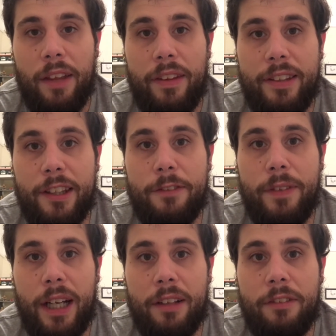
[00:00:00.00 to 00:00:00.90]
This is
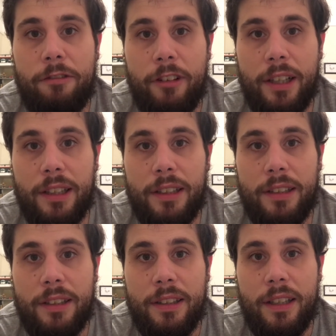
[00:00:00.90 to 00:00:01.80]

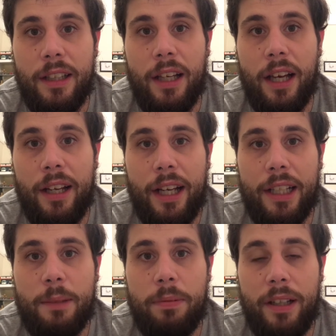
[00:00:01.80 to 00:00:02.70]
fat-free and
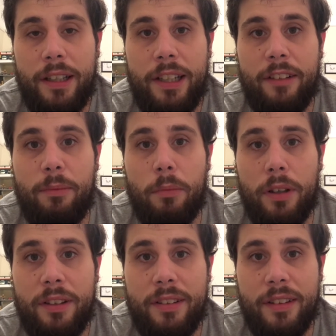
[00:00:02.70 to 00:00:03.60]
adds plenty of
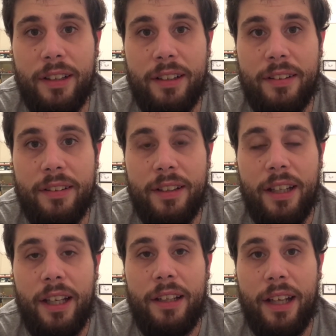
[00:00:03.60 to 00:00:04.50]
moistness
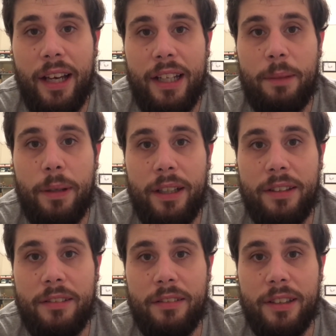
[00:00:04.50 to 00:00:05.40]
to any
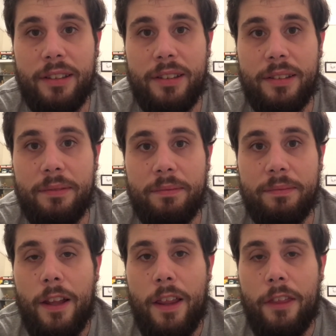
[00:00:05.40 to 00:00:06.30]
pastries.
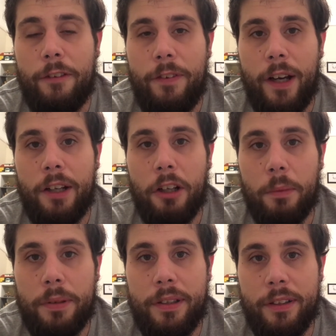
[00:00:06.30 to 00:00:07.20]
The third
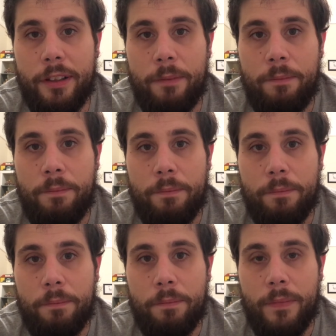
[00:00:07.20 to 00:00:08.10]
option
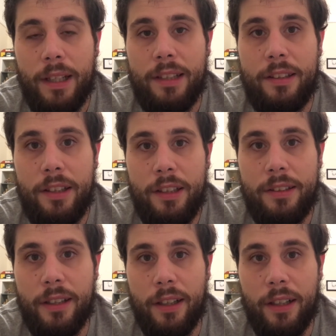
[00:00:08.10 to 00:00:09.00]
is
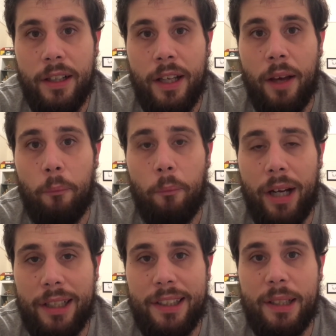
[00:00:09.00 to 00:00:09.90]
using
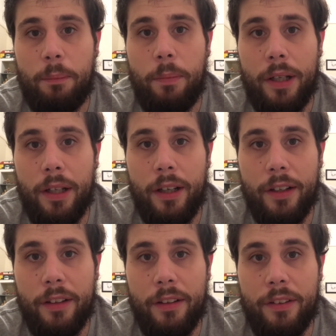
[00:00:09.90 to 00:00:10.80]
mashed
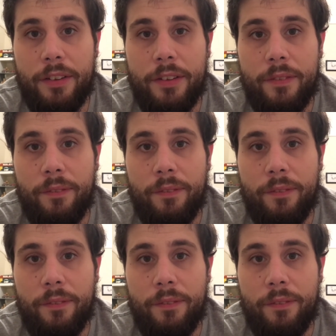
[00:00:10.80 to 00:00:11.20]
bananas.